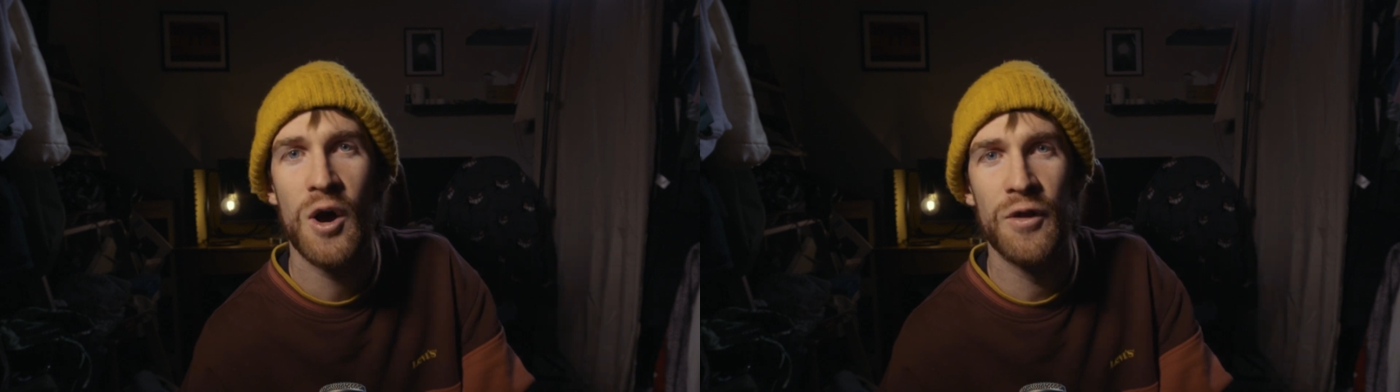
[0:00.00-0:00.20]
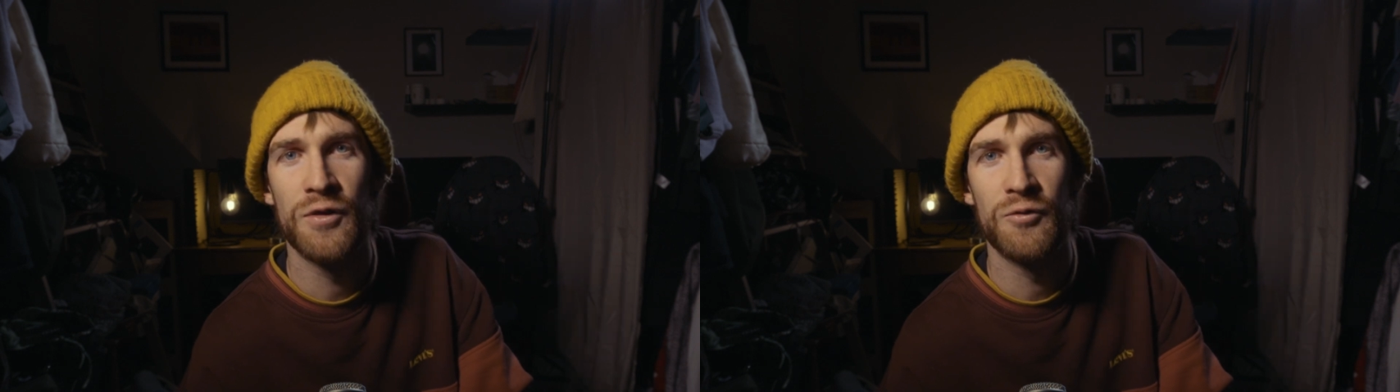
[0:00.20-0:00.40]

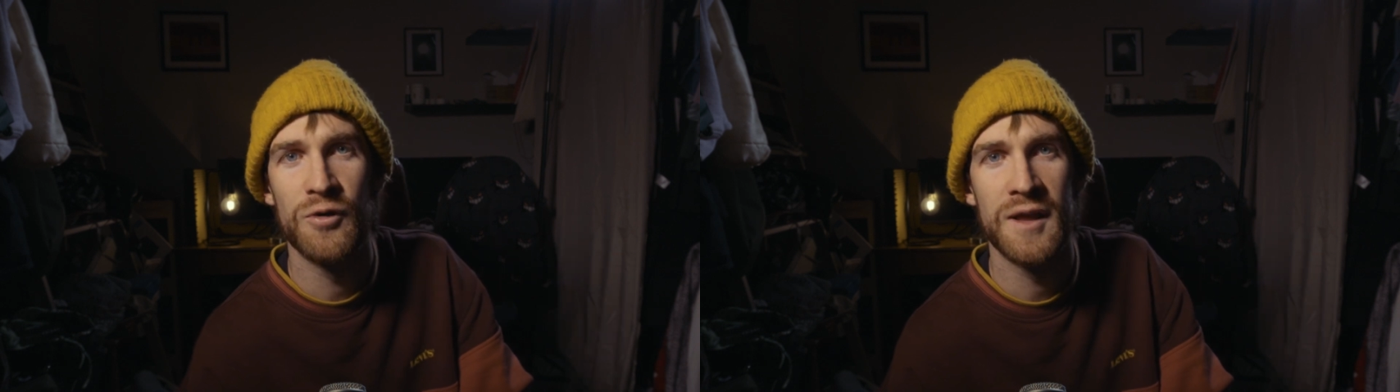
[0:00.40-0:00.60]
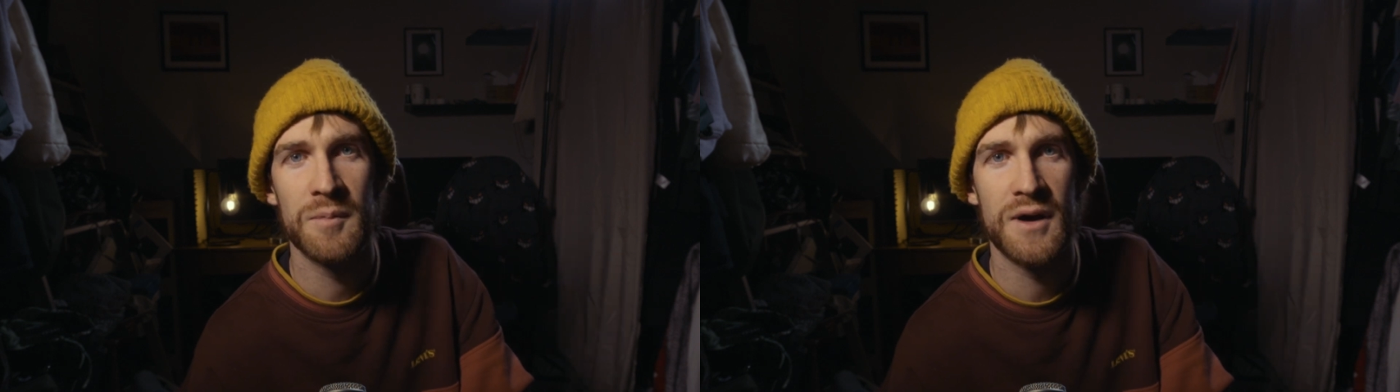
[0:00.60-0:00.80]
on the
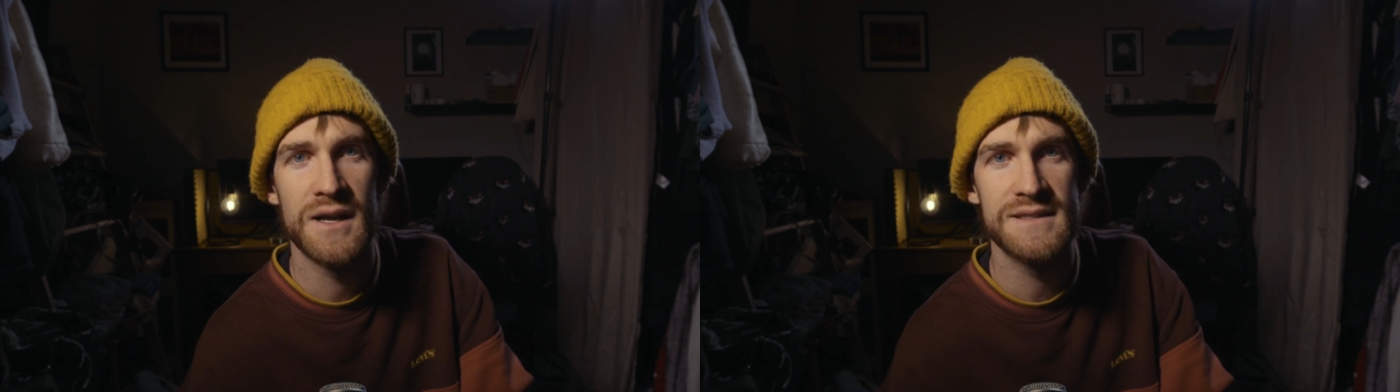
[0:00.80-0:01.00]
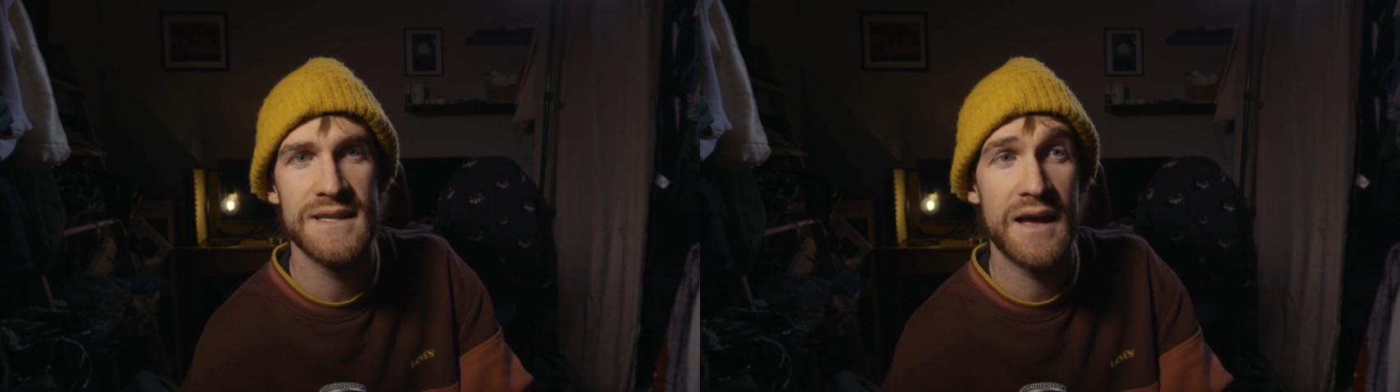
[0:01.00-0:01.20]
ruling
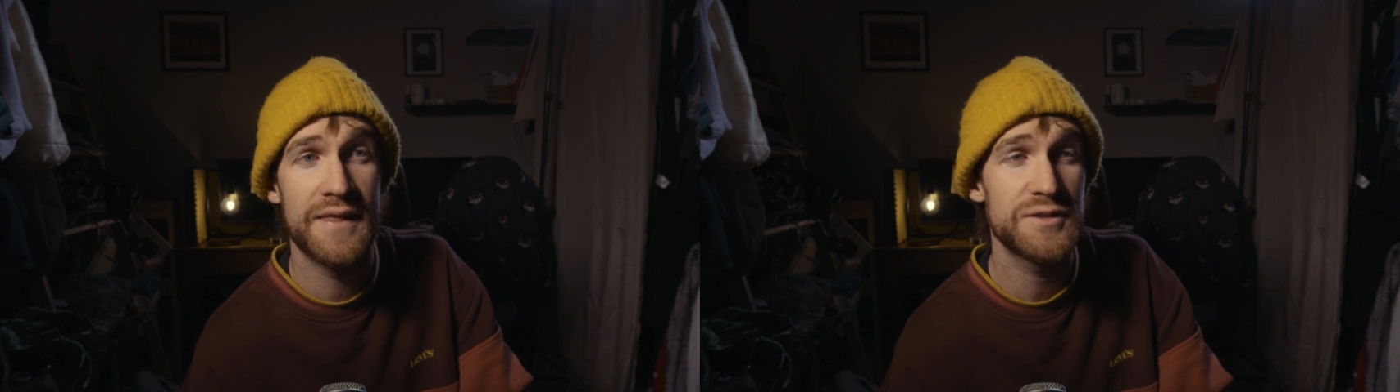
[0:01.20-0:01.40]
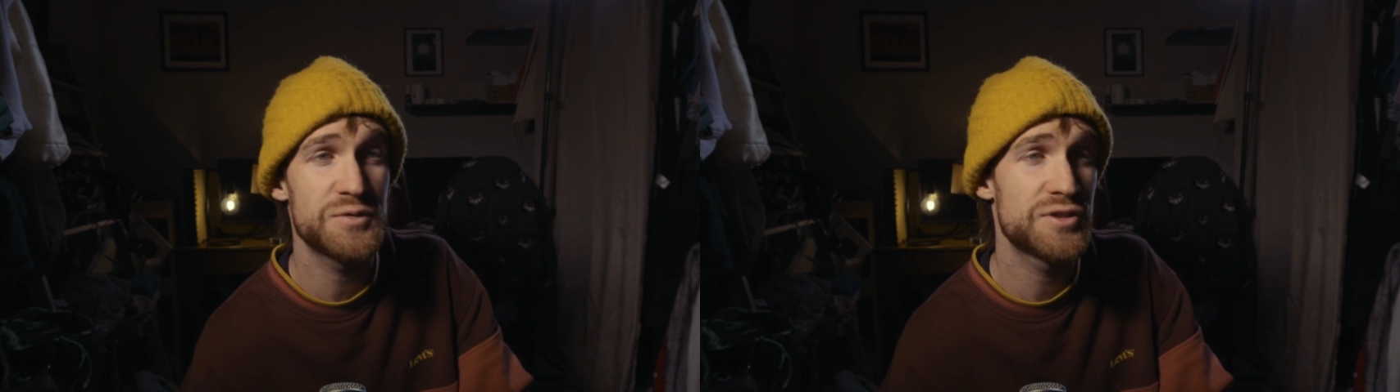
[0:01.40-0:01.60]
party, and
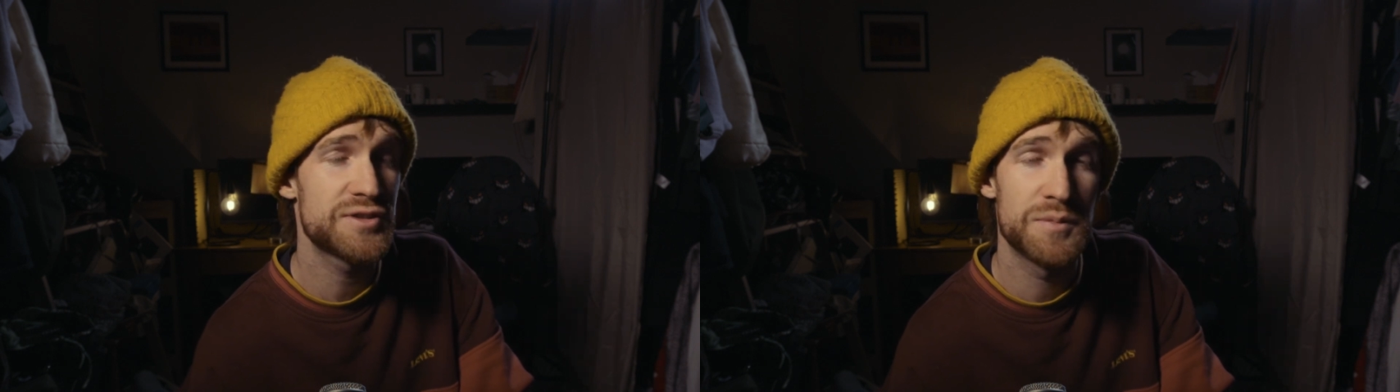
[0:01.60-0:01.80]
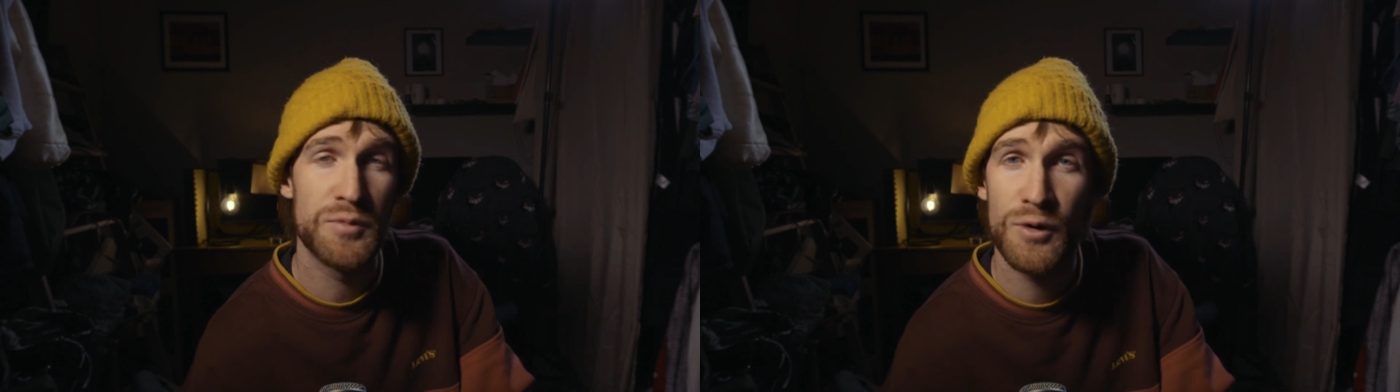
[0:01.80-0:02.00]
this was
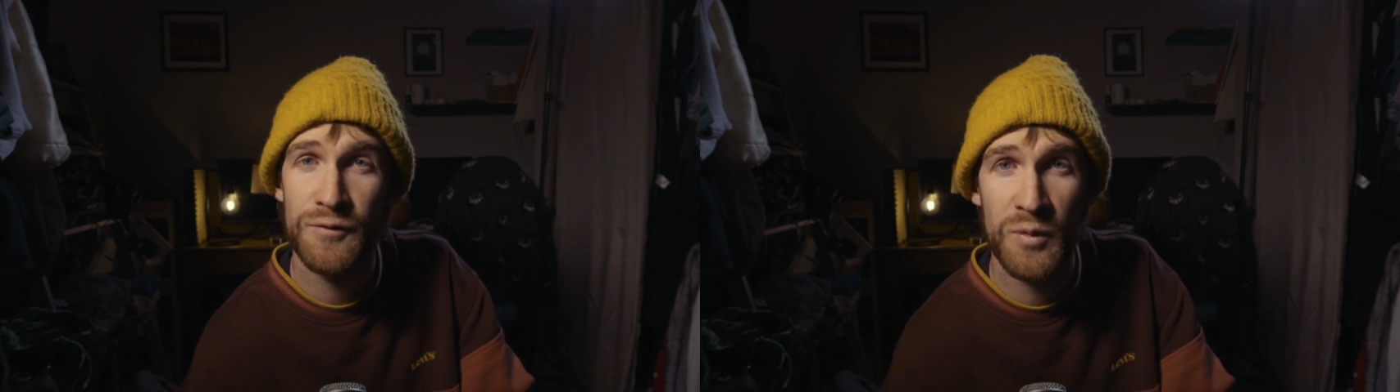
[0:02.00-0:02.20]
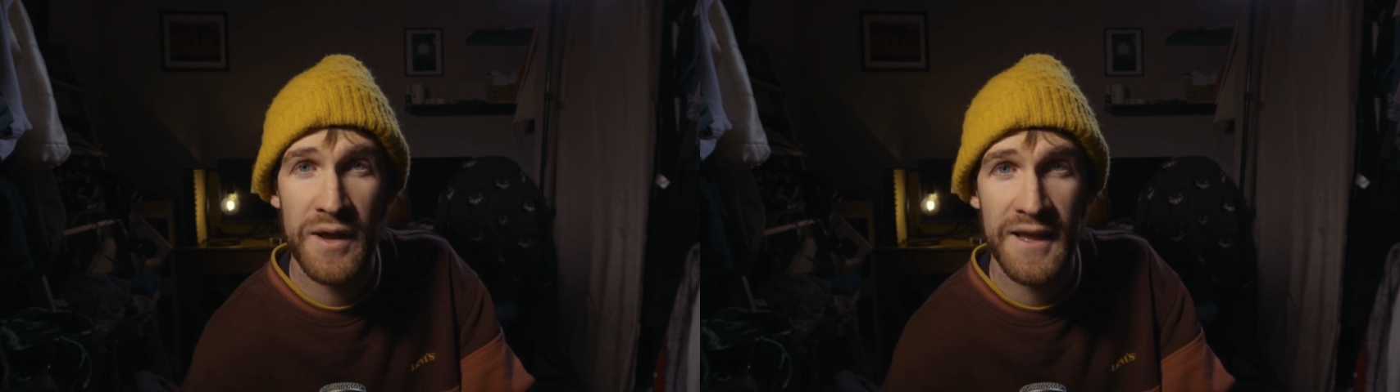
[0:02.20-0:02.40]
just a
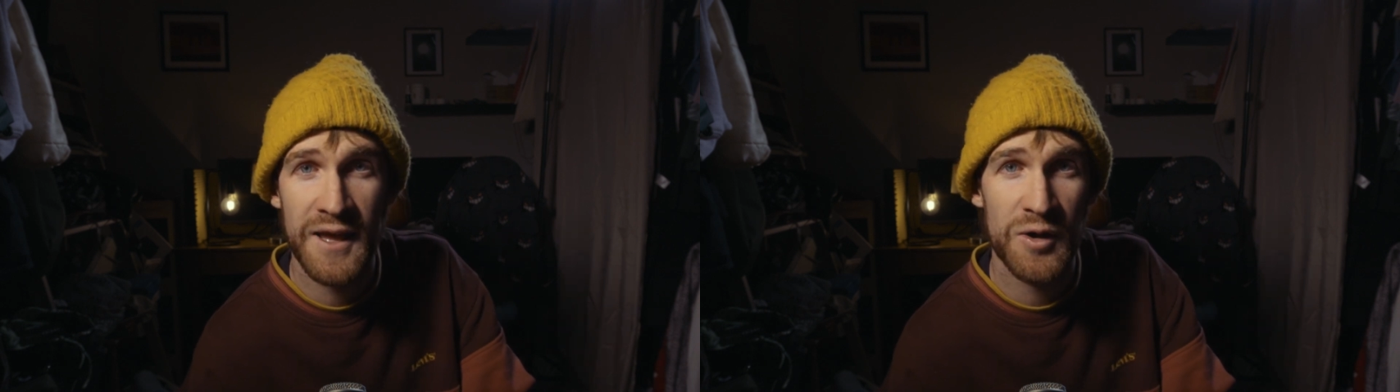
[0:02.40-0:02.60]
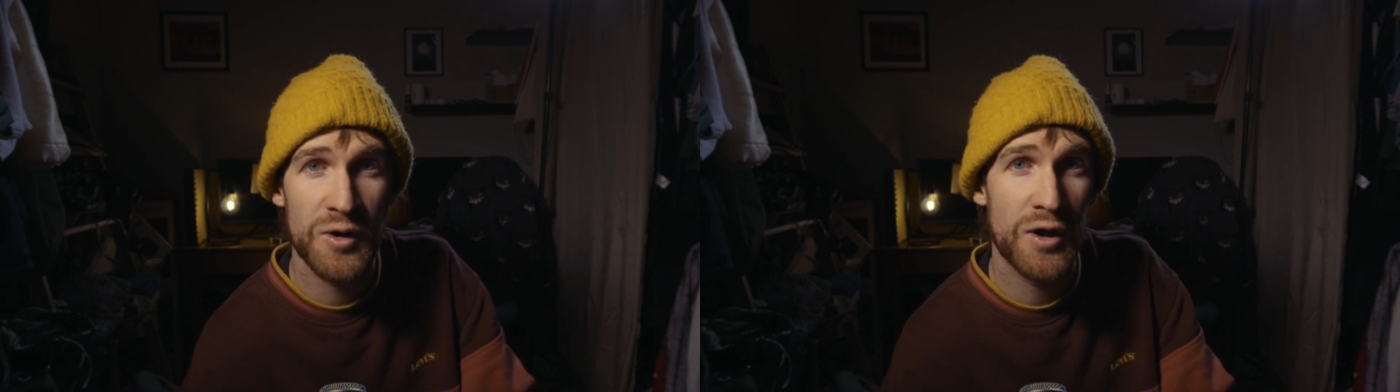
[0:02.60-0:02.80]
beautiful way to get her